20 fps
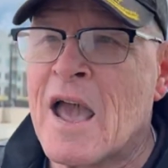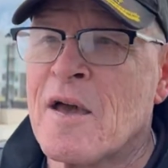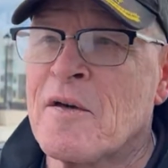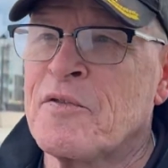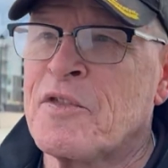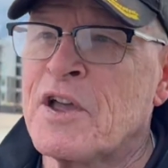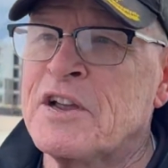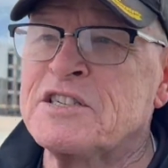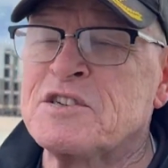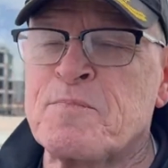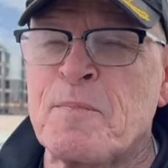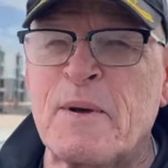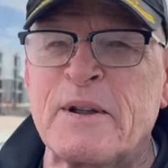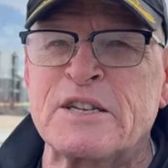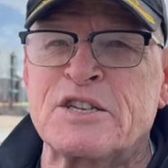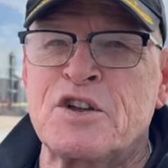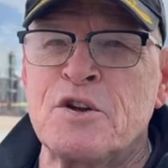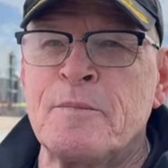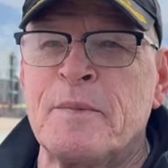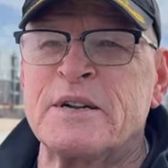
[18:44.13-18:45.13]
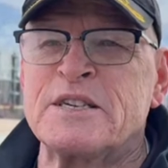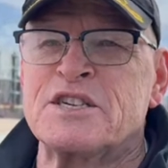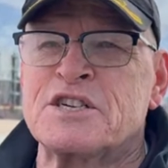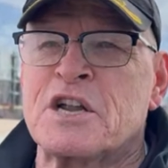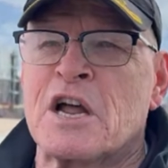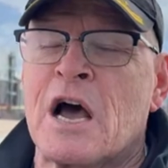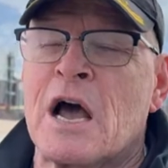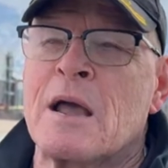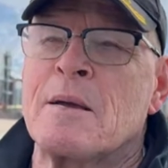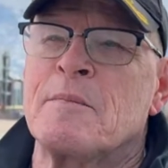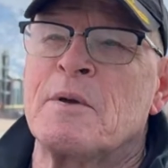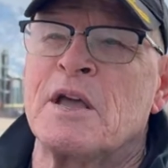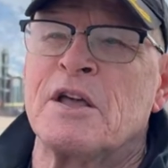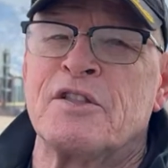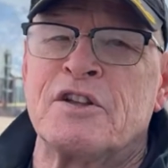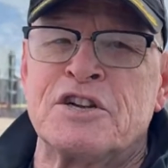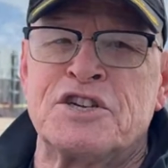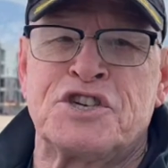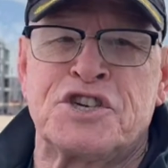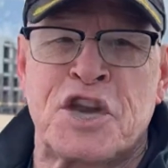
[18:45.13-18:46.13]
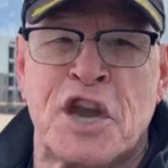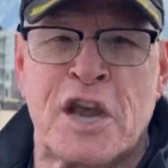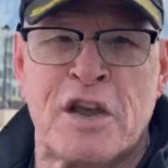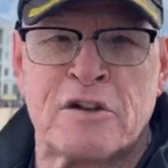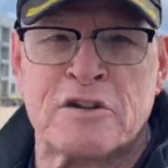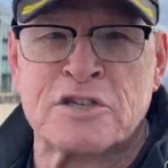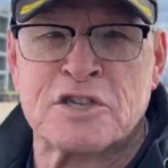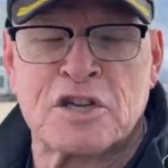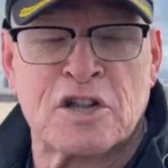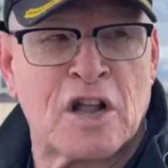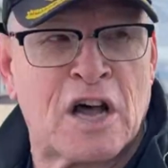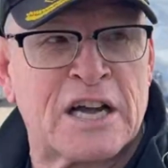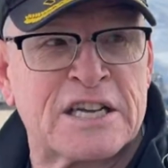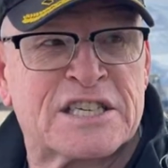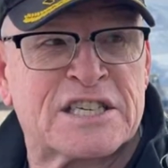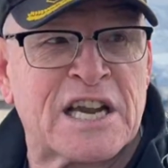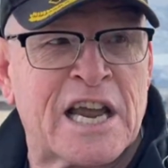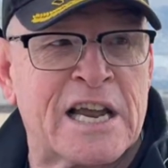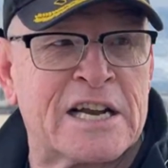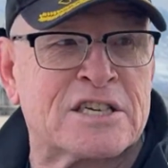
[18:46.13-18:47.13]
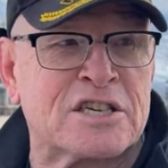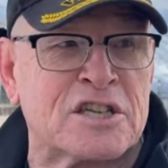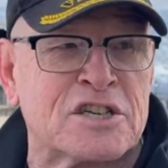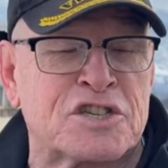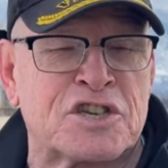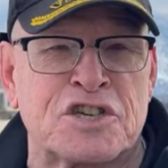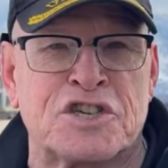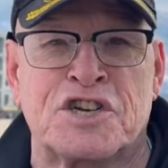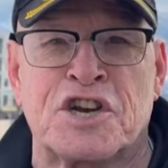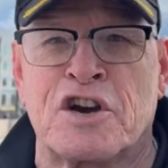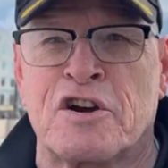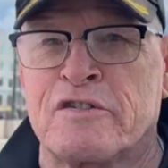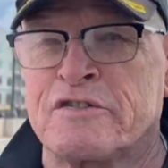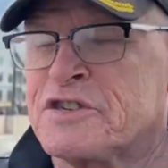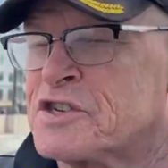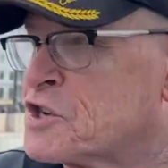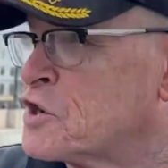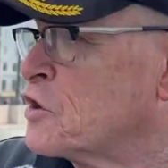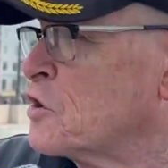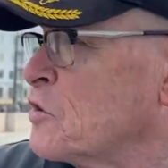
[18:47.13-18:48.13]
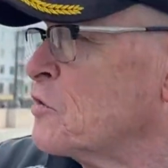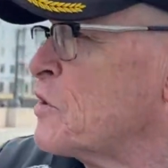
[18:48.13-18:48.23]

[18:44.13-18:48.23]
They spend too much time in the jails in Los Angeles, the sheriffs do.